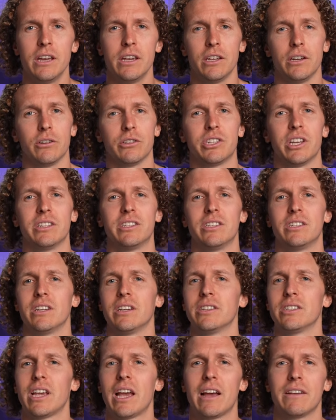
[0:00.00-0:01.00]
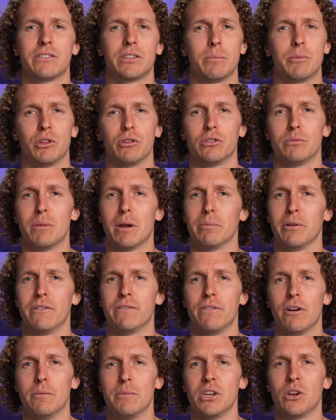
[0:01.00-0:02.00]
You know, since it does have some of those memory
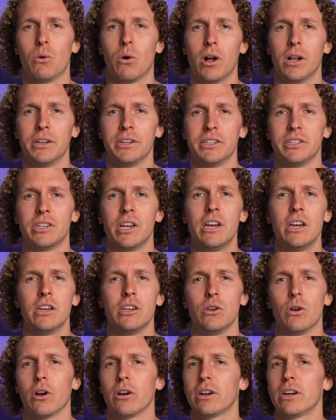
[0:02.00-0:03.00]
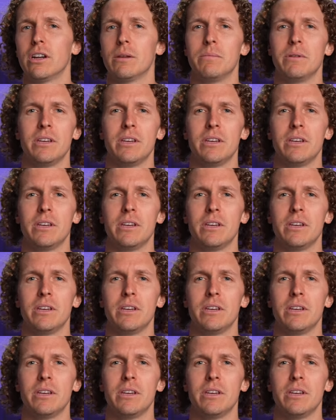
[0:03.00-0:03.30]
foamy qualities, you aren't going to